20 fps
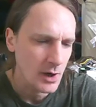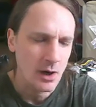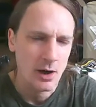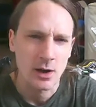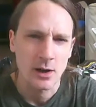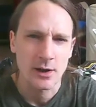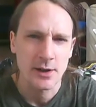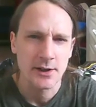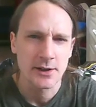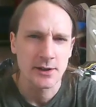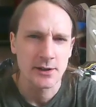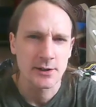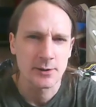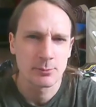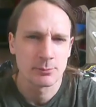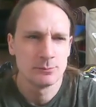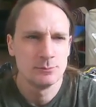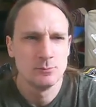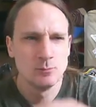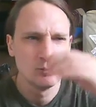I
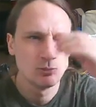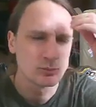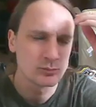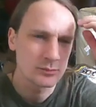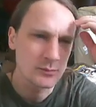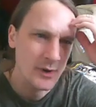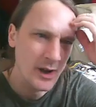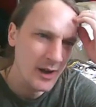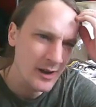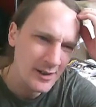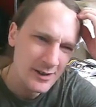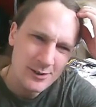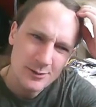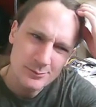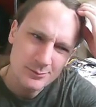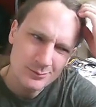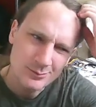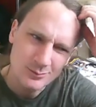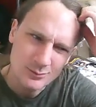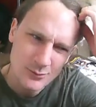
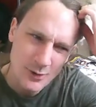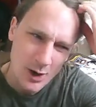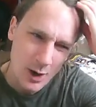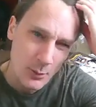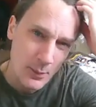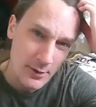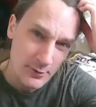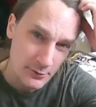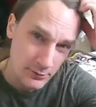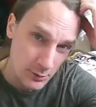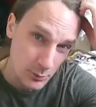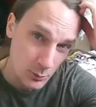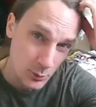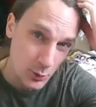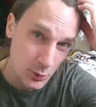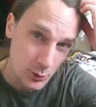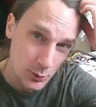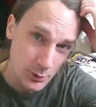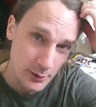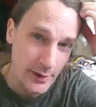I went for a
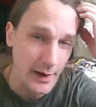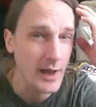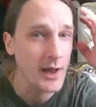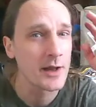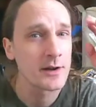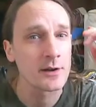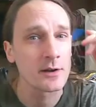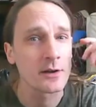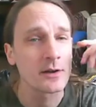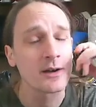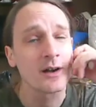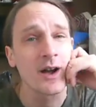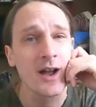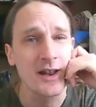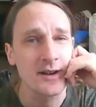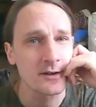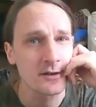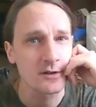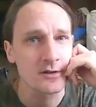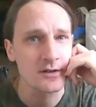walk and I
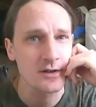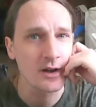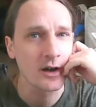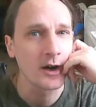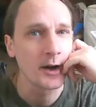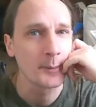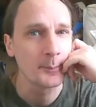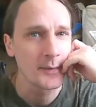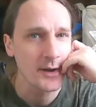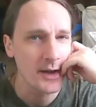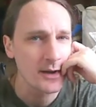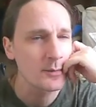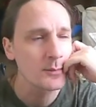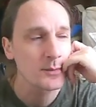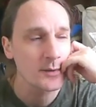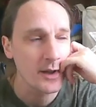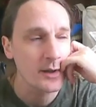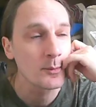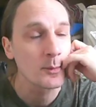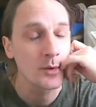had a good time. It
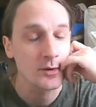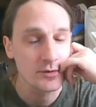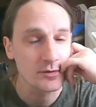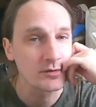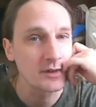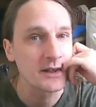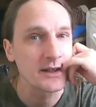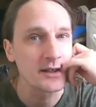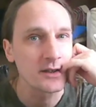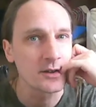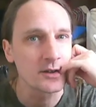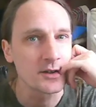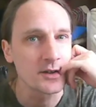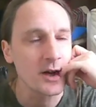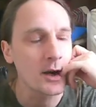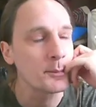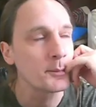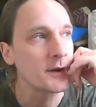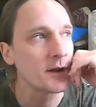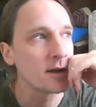was really good.
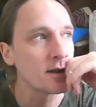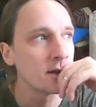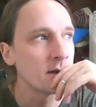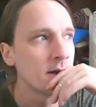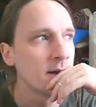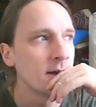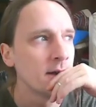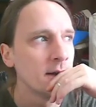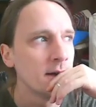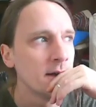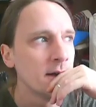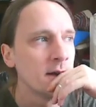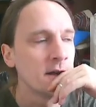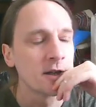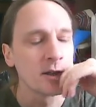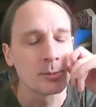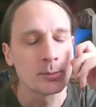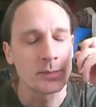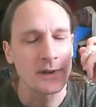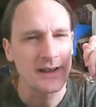I mean, it
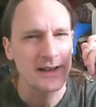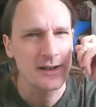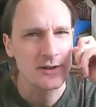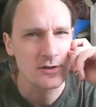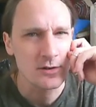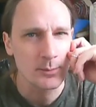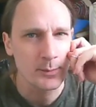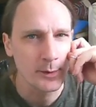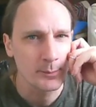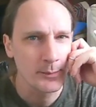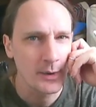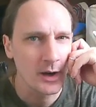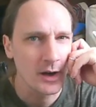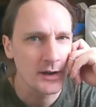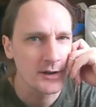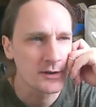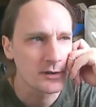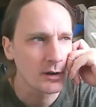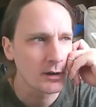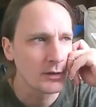completely took my
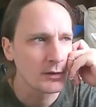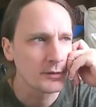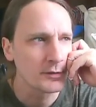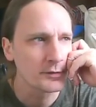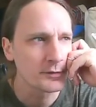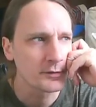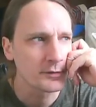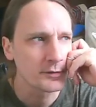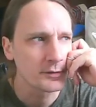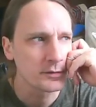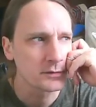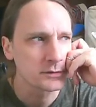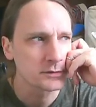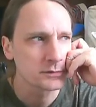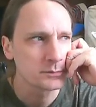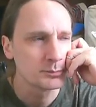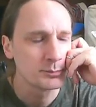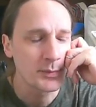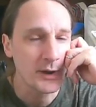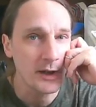mind off
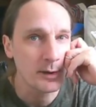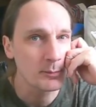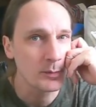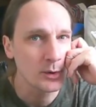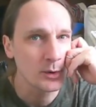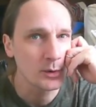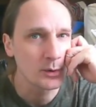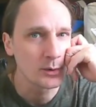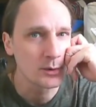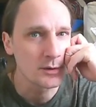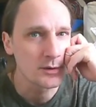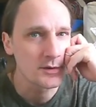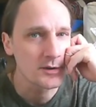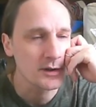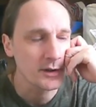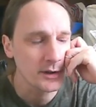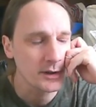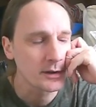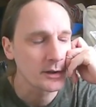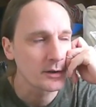being bored.
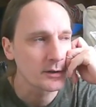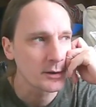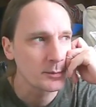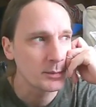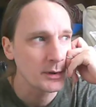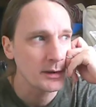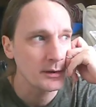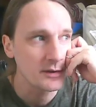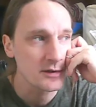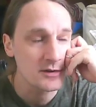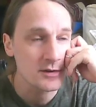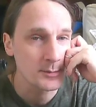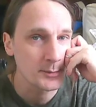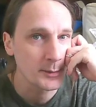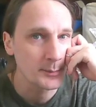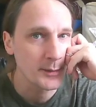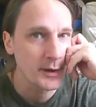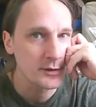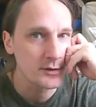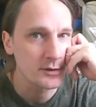You know, it completely took
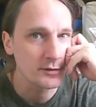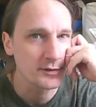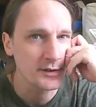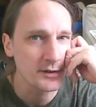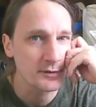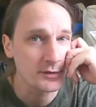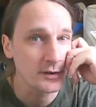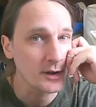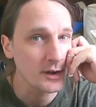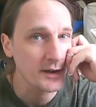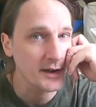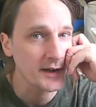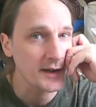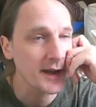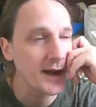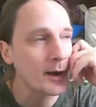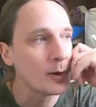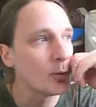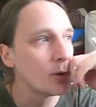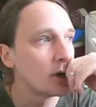my mind off it for like an
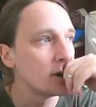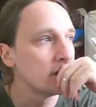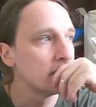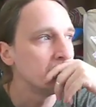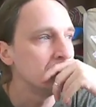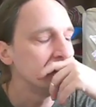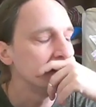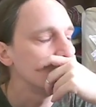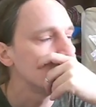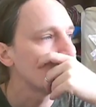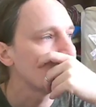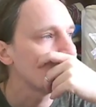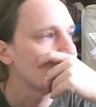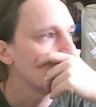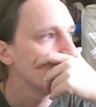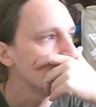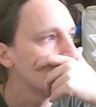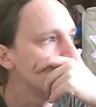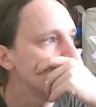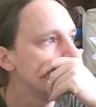hour.
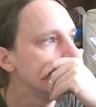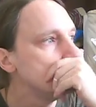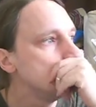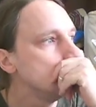Um,